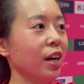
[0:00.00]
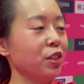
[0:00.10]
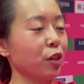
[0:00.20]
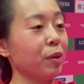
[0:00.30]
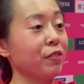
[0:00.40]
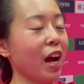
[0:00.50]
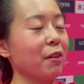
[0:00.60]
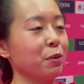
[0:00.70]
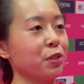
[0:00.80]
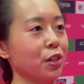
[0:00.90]
took a bit of
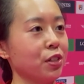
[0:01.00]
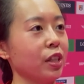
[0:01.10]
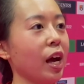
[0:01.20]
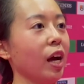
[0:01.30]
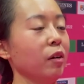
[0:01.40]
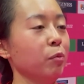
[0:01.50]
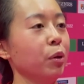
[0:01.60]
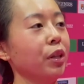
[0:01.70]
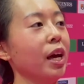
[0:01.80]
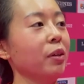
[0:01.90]
time to adjust to that,
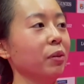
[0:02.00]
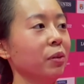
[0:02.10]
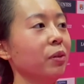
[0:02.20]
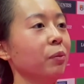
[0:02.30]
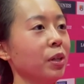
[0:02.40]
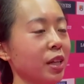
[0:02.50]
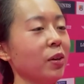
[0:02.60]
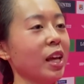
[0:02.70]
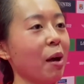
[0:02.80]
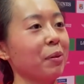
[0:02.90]
but then once I
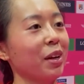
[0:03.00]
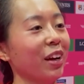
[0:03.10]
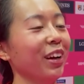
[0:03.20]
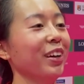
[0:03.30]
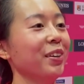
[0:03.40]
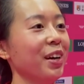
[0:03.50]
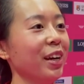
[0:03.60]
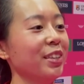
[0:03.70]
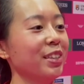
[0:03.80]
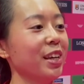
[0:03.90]
was happier
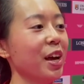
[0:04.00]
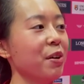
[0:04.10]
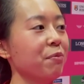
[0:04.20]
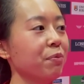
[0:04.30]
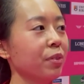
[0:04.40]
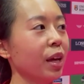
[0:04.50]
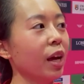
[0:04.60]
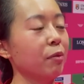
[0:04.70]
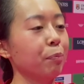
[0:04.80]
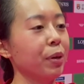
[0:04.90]
and um,
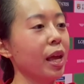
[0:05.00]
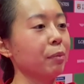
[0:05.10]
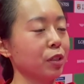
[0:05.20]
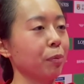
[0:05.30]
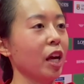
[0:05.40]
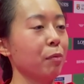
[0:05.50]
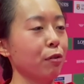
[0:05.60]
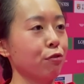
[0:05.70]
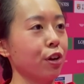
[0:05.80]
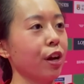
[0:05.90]
yeah, being able to play a
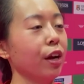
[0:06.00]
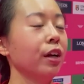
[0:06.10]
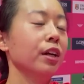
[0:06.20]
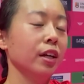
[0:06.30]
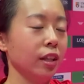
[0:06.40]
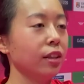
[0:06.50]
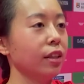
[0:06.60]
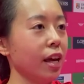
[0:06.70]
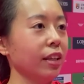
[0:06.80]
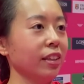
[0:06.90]
bit freer,
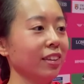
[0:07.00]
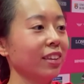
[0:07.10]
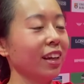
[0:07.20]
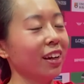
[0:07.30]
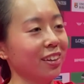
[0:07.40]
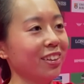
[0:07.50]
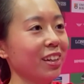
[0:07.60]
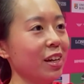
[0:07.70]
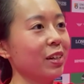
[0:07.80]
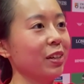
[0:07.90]
then yeah,
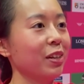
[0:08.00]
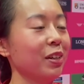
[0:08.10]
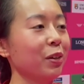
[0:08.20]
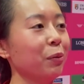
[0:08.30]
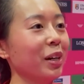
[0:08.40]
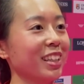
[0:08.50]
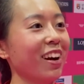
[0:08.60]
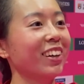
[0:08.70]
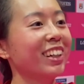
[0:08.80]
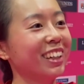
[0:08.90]
it all worked out.